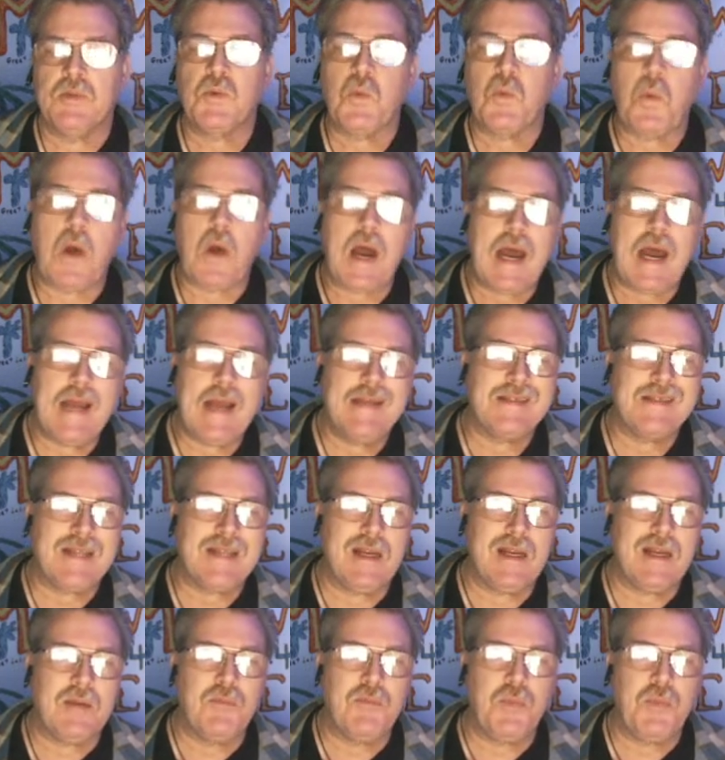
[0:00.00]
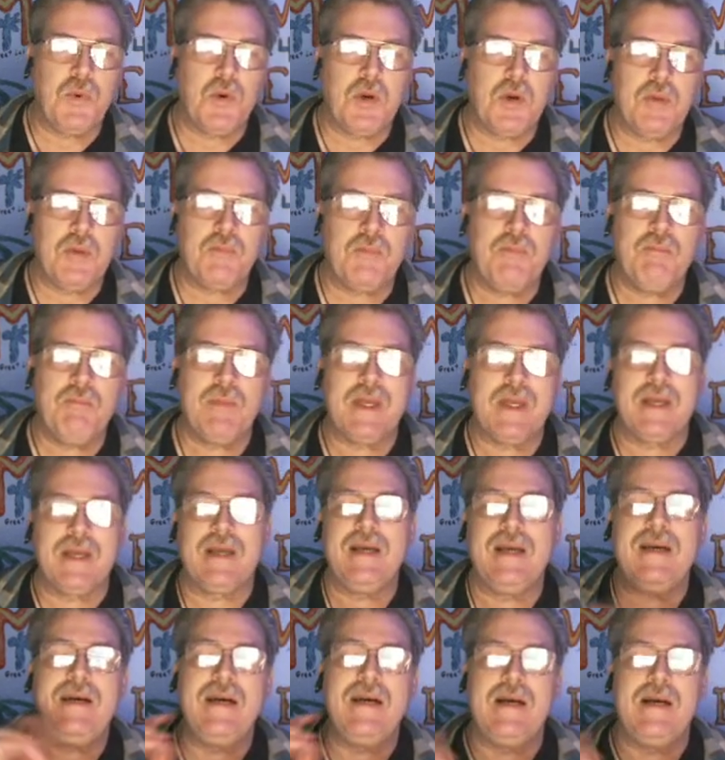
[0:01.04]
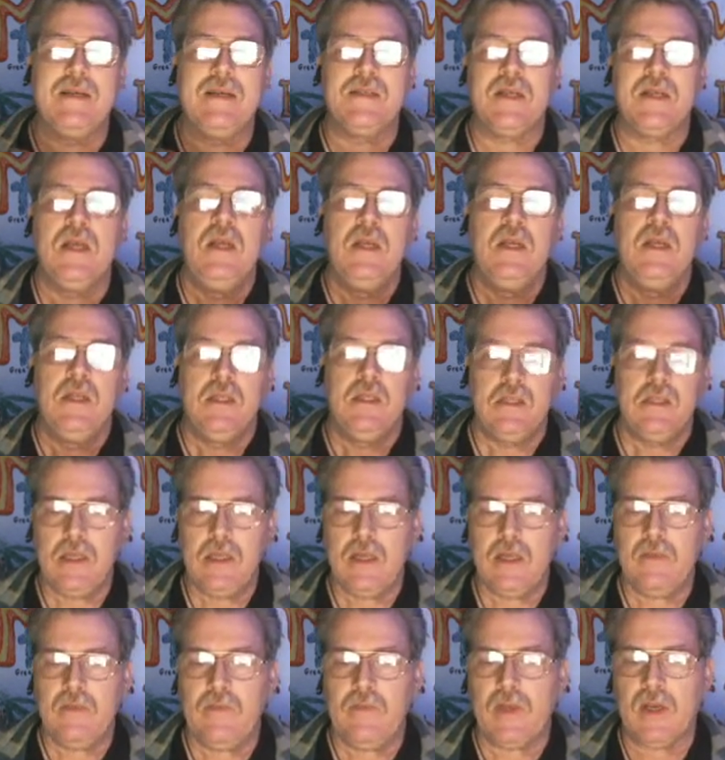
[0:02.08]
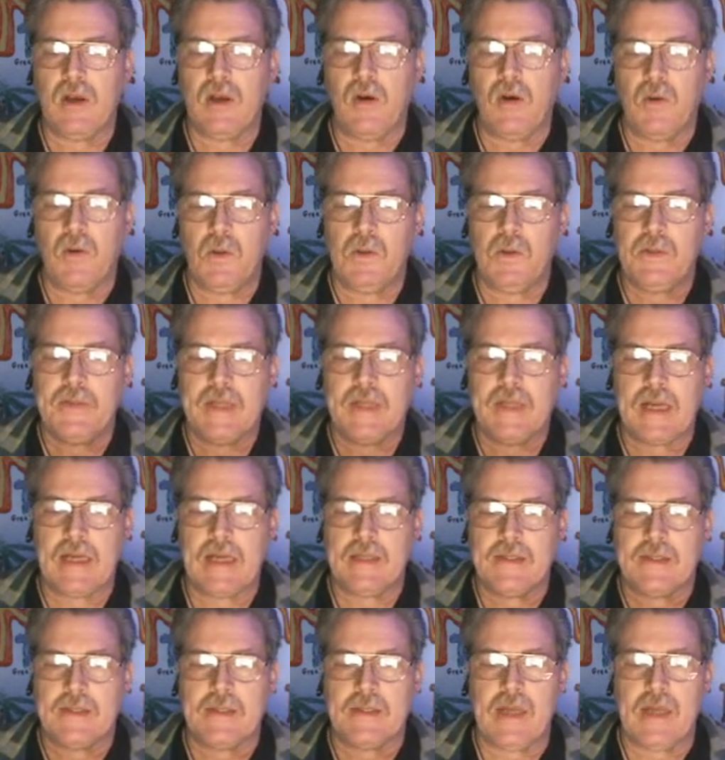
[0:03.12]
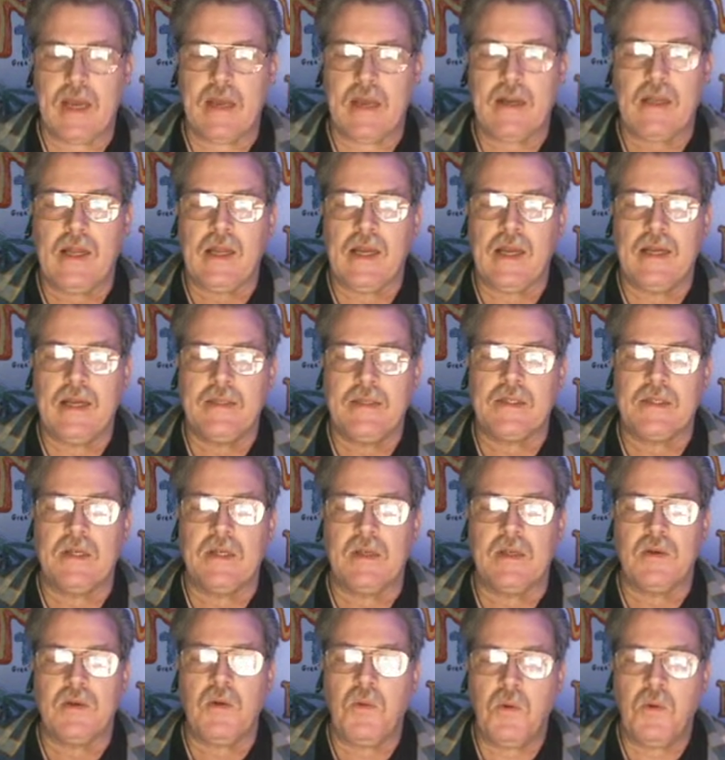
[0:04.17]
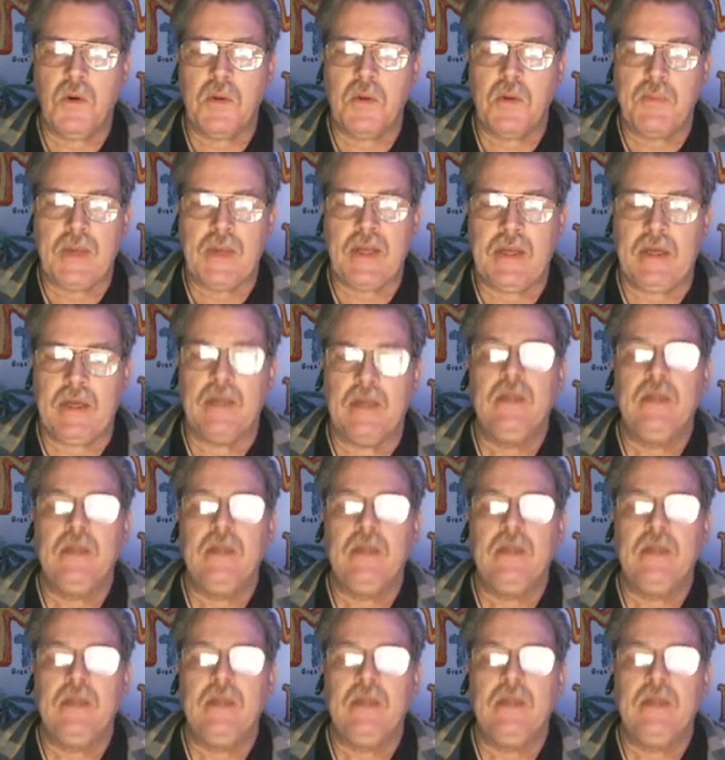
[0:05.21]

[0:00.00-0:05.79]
Why is that important? Because leaving old dead satellites in orbit